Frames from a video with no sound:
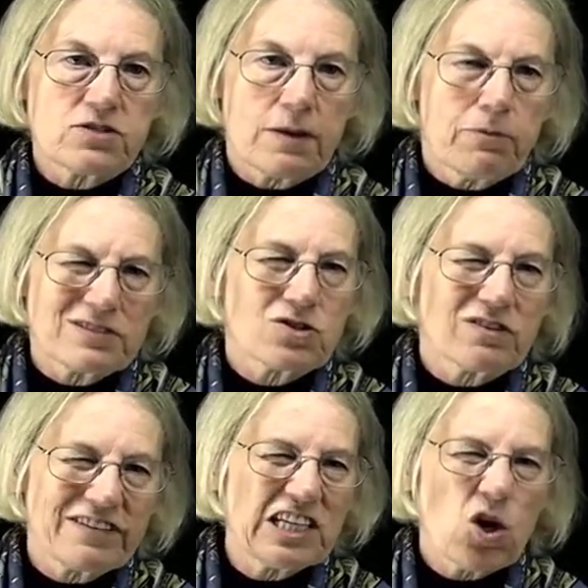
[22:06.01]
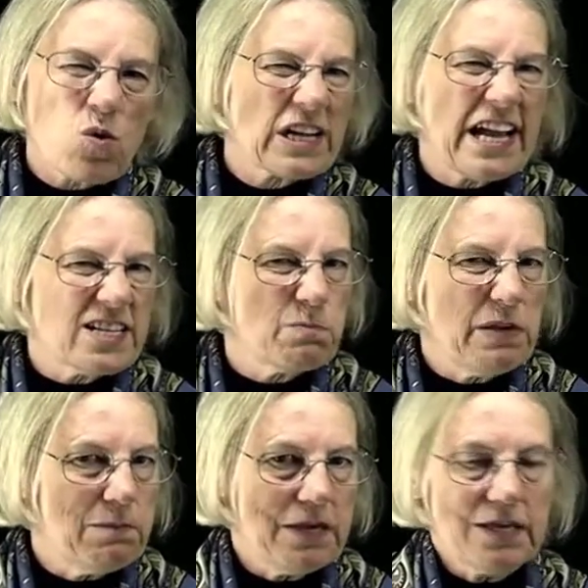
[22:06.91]
So I put sort of a lowercase
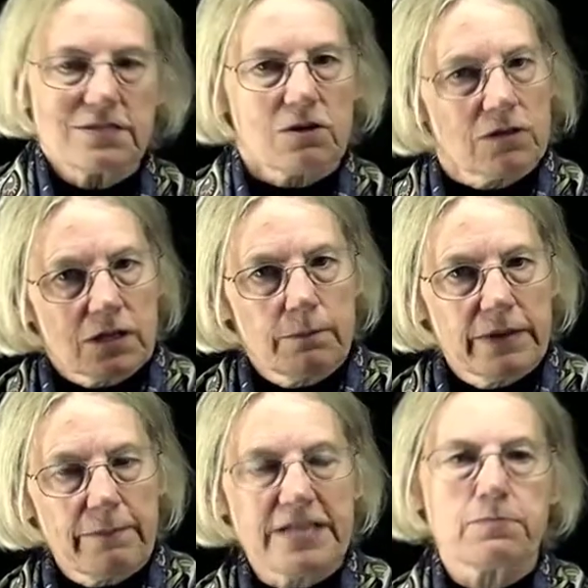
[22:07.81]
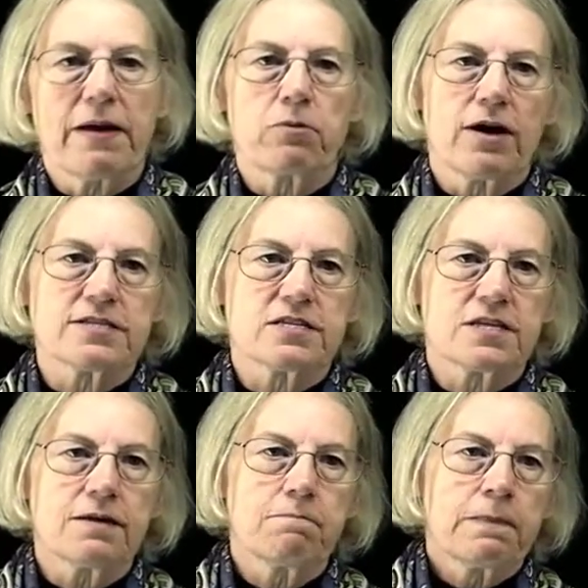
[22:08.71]
bb, so a little bit of baseband
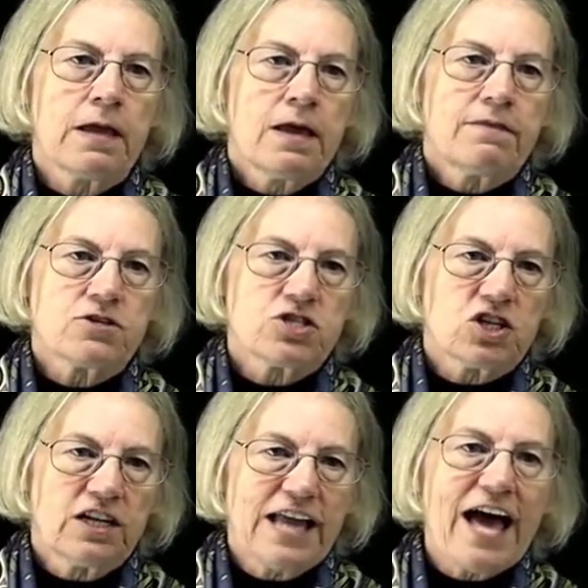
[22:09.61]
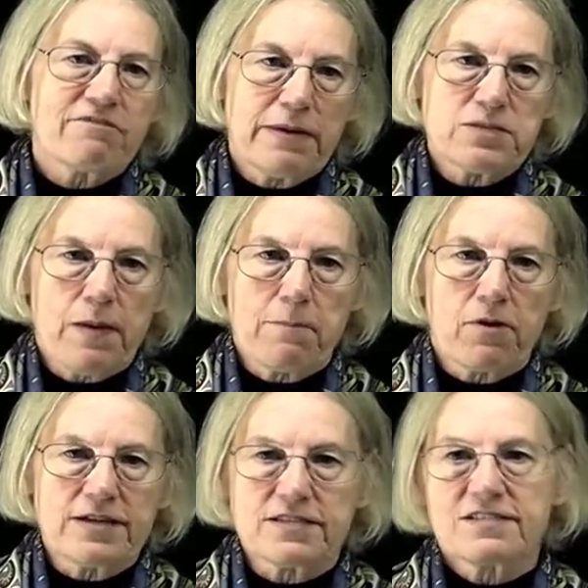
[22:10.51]
processing. There's still a lot of baseband
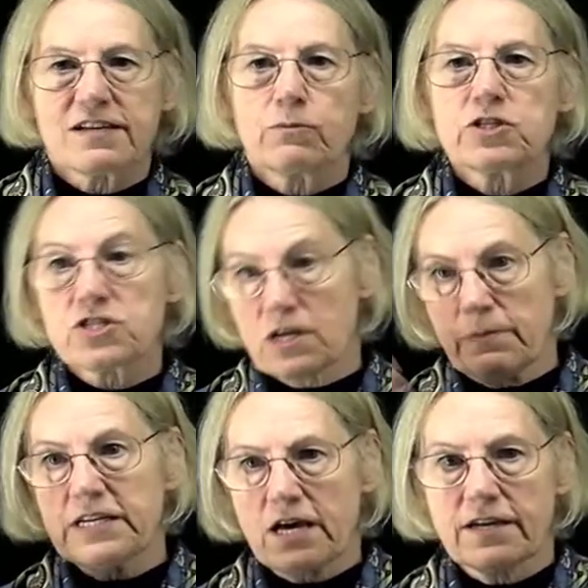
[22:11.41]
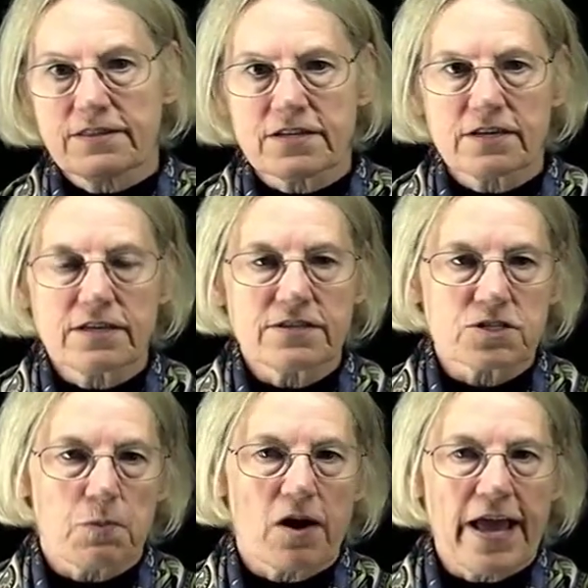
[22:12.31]
processing which is going to be done in the
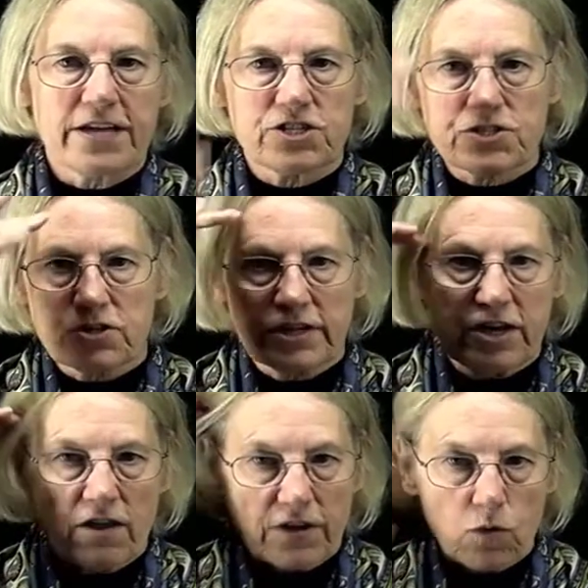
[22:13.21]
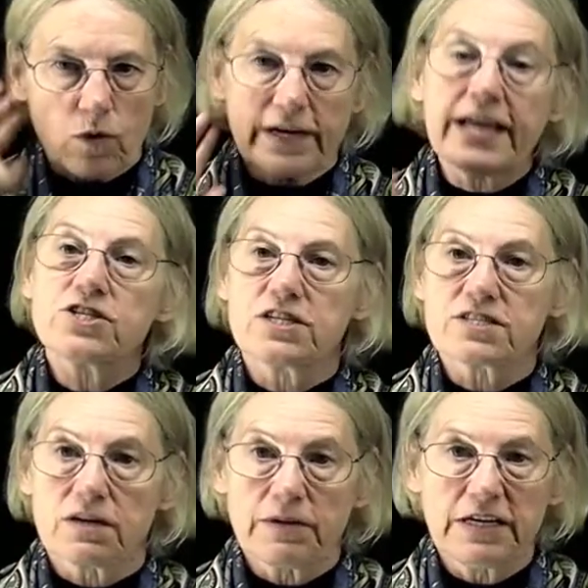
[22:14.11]
Smart Edge, and certainly all the coordination is
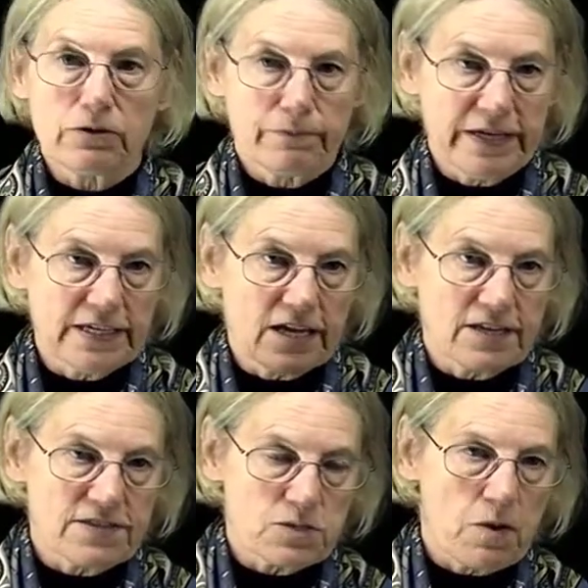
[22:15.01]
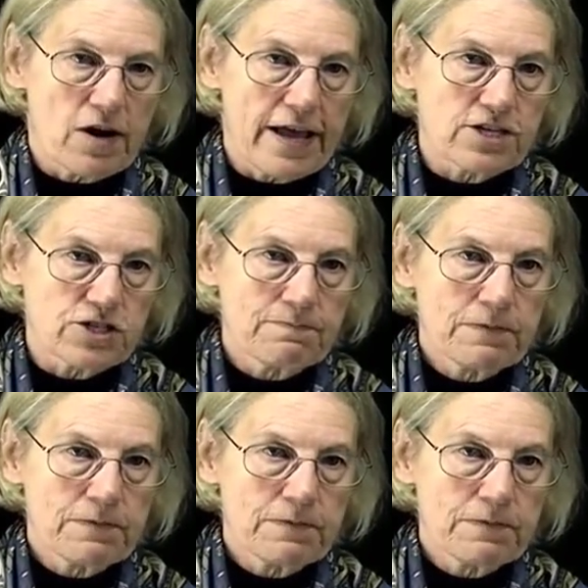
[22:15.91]
going to be being done at the Smart Edge.